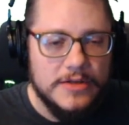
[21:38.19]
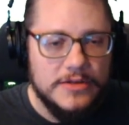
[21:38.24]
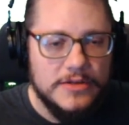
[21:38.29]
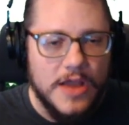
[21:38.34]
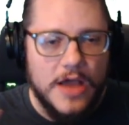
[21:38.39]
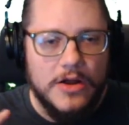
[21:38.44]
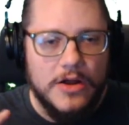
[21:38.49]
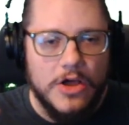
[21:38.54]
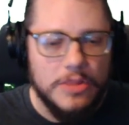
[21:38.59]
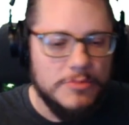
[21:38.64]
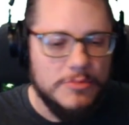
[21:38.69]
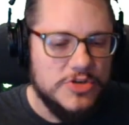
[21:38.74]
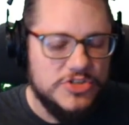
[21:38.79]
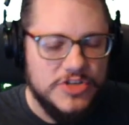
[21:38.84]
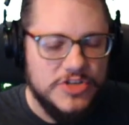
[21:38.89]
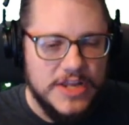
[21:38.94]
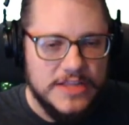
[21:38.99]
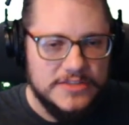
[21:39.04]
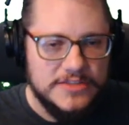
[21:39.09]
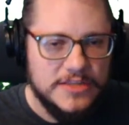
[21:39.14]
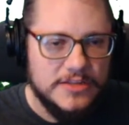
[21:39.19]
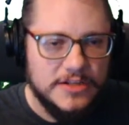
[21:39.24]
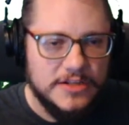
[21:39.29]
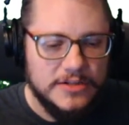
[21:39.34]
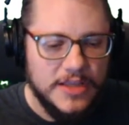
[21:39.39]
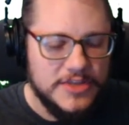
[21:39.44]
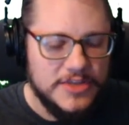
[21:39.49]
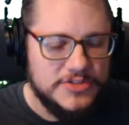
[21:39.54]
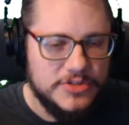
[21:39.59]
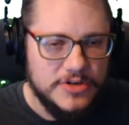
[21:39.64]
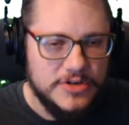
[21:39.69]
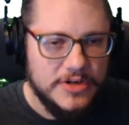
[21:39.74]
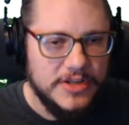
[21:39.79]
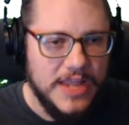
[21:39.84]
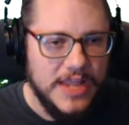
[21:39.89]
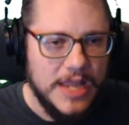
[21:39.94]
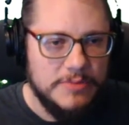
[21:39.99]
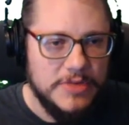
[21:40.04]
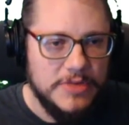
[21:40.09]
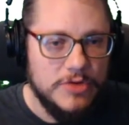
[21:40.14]
not all the machines in the cluster
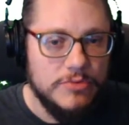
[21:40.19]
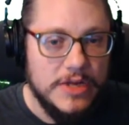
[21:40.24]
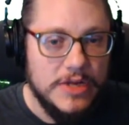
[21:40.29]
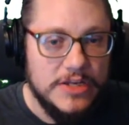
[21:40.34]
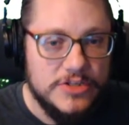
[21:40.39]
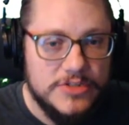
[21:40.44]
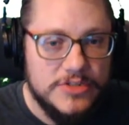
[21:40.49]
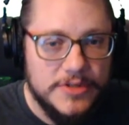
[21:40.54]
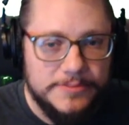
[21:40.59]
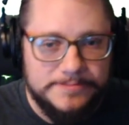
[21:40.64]
can be reached.